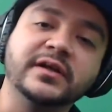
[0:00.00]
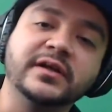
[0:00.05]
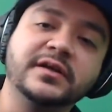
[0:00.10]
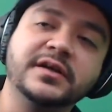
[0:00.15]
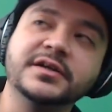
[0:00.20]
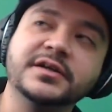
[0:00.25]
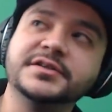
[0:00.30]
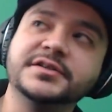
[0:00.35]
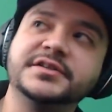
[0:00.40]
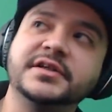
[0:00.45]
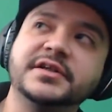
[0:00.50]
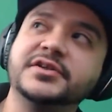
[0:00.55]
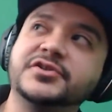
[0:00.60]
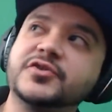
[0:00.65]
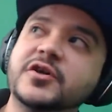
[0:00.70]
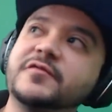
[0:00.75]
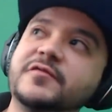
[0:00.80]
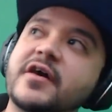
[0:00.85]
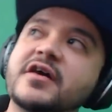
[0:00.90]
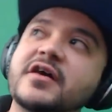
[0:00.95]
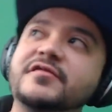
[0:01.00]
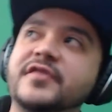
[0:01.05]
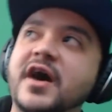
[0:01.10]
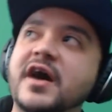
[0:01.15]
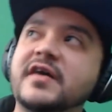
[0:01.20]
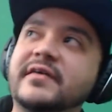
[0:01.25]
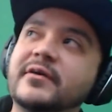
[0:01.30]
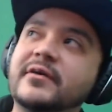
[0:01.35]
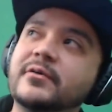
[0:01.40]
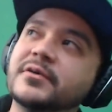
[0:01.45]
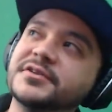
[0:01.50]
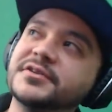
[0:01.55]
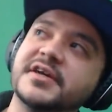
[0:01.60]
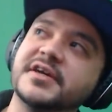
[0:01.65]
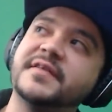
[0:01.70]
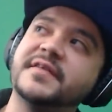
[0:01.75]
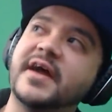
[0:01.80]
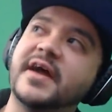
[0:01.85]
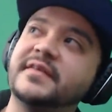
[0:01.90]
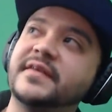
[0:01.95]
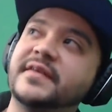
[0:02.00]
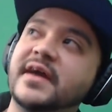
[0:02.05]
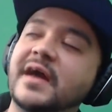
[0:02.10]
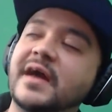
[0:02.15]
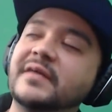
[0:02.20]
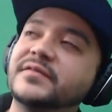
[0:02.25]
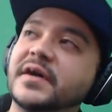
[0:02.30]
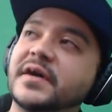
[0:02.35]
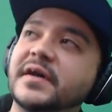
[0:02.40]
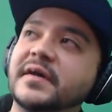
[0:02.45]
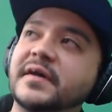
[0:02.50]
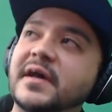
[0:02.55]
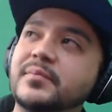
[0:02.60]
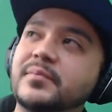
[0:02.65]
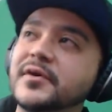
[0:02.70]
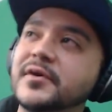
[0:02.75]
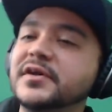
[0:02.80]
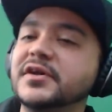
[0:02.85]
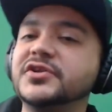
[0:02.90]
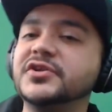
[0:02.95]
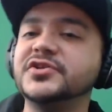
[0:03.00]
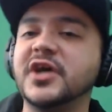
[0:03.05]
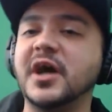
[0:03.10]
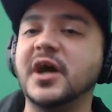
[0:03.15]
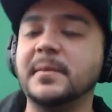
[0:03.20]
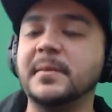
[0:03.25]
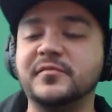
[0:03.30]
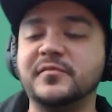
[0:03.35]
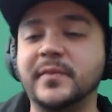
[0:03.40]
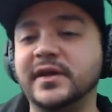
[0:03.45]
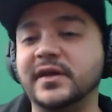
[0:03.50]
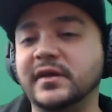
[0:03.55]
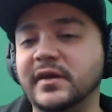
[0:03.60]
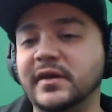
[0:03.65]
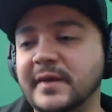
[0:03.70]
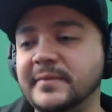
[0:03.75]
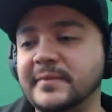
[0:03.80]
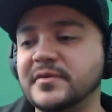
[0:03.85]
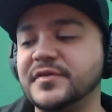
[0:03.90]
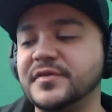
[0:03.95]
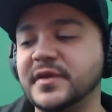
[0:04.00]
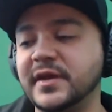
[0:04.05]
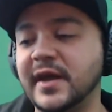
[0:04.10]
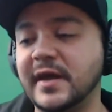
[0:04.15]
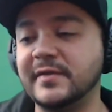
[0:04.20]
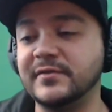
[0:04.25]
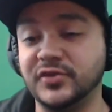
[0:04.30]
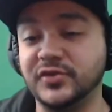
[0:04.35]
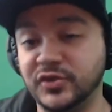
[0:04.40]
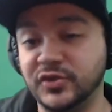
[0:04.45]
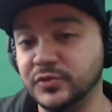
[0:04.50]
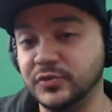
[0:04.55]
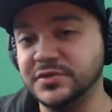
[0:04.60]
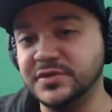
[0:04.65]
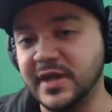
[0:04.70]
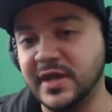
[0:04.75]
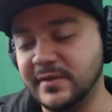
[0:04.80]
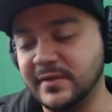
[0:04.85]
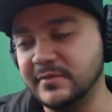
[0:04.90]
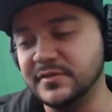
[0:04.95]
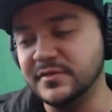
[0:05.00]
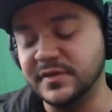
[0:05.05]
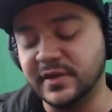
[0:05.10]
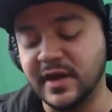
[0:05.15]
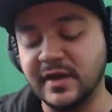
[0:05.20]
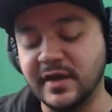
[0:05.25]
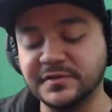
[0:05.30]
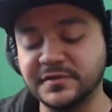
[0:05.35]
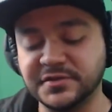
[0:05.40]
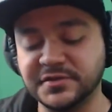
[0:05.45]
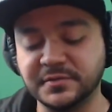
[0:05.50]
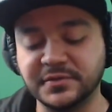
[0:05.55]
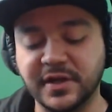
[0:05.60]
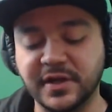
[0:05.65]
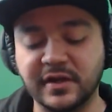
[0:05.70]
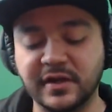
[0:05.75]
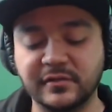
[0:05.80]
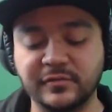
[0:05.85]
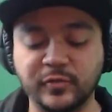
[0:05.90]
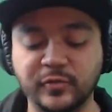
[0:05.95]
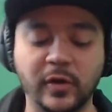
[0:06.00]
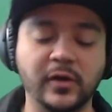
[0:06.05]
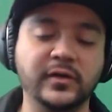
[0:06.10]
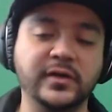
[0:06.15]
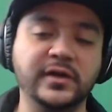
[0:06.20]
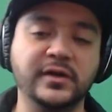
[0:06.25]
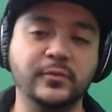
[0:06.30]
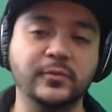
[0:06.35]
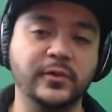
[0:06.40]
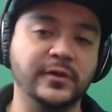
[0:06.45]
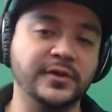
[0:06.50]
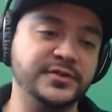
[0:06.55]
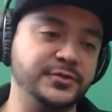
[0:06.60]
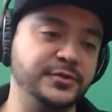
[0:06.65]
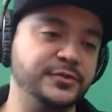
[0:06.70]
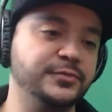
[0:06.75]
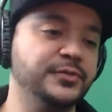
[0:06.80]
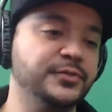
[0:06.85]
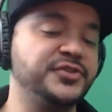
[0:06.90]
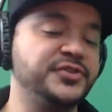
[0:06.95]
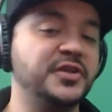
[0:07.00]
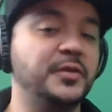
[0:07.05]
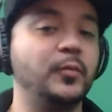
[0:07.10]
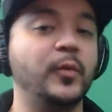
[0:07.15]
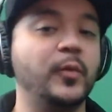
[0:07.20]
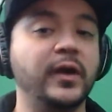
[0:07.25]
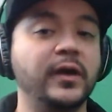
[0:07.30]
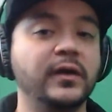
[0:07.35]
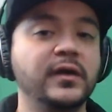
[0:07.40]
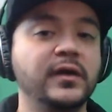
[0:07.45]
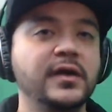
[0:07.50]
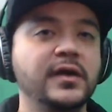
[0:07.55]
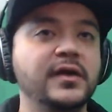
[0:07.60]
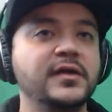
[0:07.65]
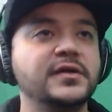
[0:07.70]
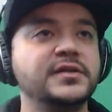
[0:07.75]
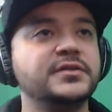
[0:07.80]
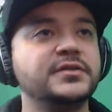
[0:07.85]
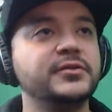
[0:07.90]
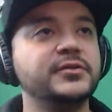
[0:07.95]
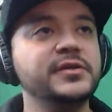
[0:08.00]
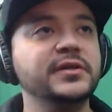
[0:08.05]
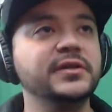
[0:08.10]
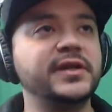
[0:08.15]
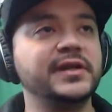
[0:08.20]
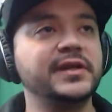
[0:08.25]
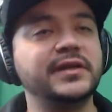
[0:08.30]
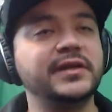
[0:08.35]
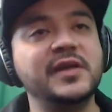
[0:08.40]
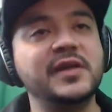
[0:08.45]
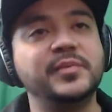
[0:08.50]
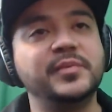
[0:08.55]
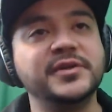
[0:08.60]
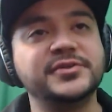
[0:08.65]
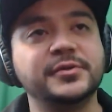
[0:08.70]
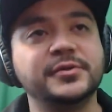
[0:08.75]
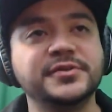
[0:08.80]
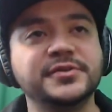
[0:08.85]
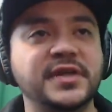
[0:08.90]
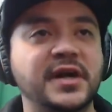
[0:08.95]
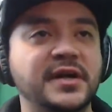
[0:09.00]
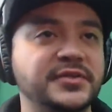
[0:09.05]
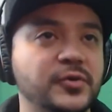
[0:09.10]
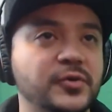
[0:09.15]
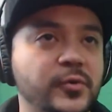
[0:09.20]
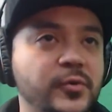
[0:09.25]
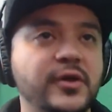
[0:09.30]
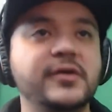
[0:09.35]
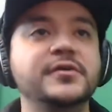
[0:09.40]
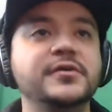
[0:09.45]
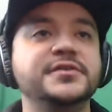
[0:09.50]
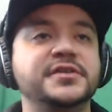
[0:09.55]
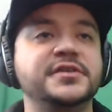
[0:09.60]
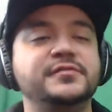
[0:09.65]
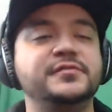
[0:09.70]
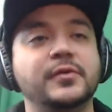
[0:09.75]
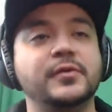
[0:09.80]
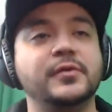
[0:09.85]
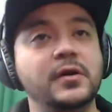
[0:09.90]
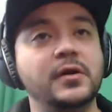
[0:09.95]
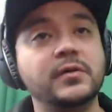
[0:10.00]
Because in Street Fighter V, I will say they have done a pretty good job of making everything have a use. Everything have some kind of quality where it's useful somewhere. So you look at Light Punch Horizontal. What do I use this for?